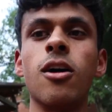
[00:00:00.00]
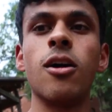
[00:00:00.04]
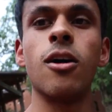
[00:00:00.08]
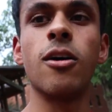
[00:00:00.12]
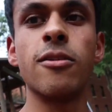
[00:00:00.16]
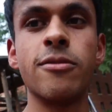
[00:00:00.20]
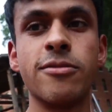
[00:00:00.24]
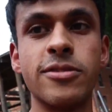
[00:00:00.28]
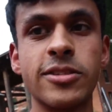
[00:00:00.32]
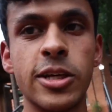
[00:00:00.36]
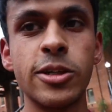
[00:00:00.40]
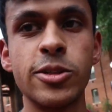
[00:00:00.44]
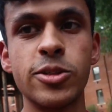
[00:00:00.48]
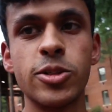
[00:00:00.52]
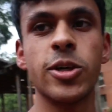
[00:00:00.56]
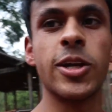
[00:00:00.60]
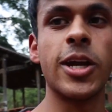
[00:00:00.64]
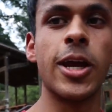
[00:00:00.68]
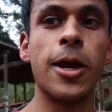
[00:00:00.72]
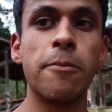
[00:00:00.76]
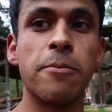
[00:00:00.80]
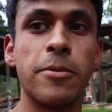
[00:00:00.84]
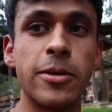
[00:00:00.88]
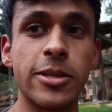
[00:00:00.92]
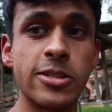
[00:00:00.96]
of Central
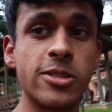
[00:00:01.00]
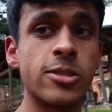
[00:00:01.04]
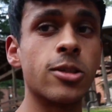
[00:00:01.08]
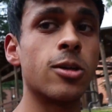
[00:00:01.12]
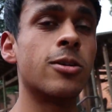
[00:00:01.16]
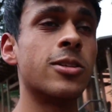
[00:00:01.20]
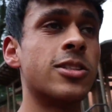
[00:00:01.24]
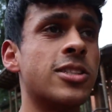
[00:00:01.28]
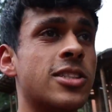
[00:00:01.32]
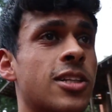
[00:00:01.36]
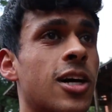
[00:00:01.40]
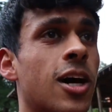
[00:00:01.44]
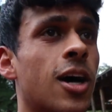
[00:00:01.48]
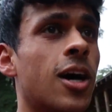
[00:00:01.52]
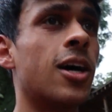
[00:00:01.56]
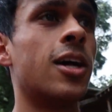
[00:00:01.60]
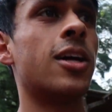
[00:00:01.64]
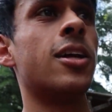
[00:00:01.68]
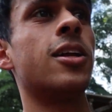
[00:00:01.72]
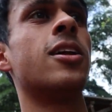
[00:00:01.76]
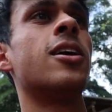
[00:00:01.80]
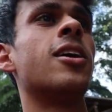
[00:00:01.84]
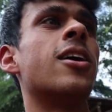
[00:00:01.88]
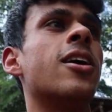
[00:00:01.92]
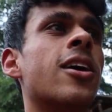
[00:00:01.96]
Campus, so it's
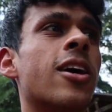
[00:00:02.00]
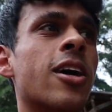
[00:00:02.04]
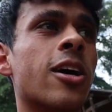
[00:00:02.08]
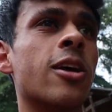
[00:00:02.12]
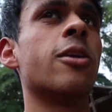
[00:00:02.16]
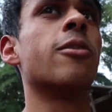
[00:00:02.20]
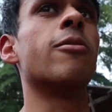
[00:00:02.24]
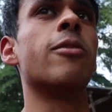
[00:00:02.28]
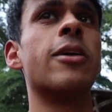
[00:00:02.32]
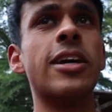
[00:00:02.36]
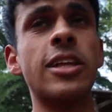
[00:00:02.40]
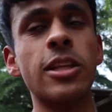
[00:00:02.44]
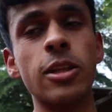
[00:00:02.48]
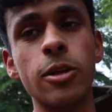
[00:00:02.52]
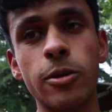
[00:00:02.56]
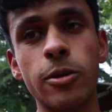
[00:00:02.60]
not a great